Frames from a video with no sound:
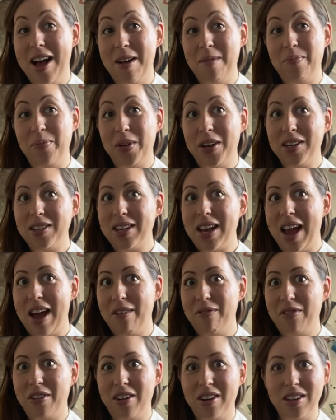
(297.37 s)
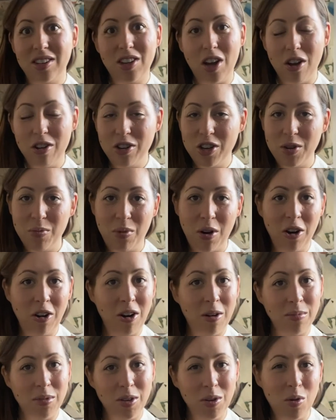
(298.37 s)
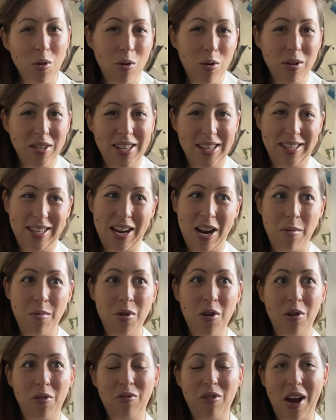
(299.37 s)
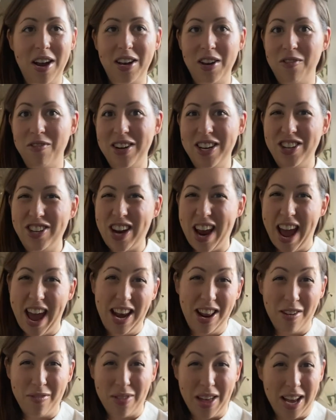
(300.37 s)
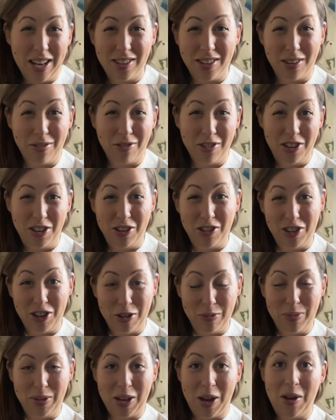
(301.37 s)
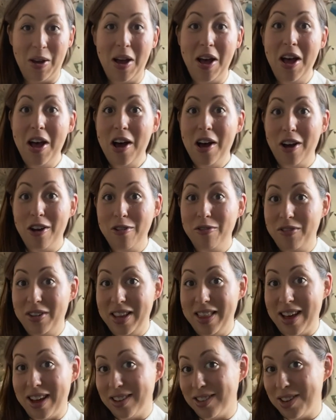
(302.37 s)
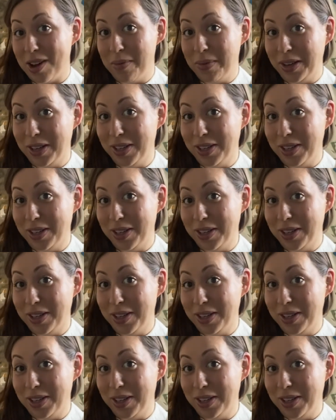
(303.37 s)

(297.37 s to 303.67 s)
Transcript: because I have various coaching programs and courses, and I don't really share any of that stuff on YouTube, so hopefully that's coming